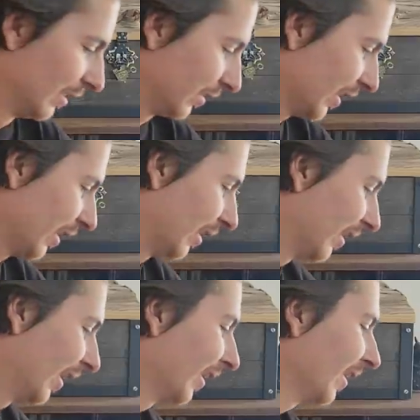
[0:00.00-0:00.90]
Okay,
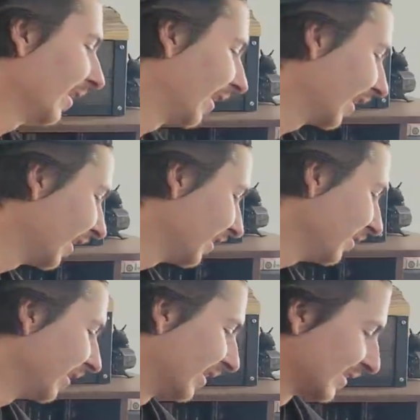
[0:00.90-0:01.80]
I gotta
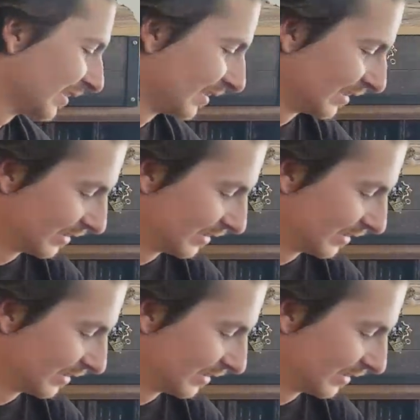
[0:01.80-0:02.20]
do this.